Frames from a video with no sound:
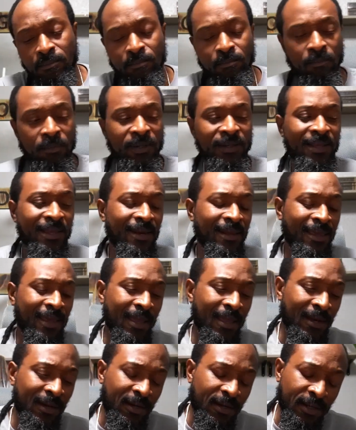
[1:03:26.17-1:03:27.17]
But then
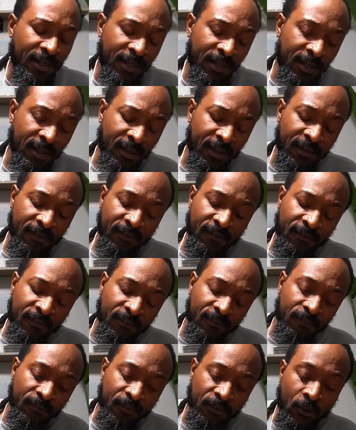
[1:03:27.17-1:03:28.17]
again,
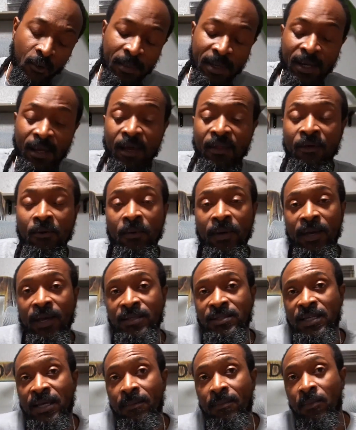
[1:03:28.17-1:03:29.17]
in so many other
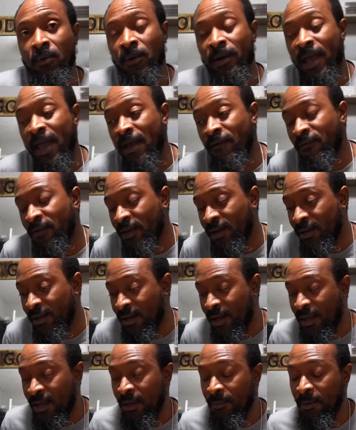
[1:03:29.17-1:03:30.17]
ways, I'm more African
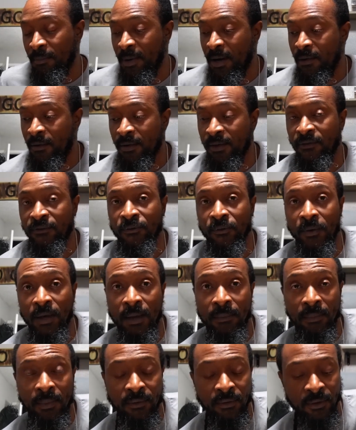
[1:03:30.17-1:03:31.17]
than I am American. So
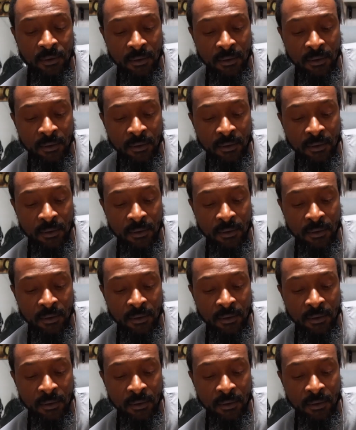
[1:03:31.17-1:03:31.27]
I'm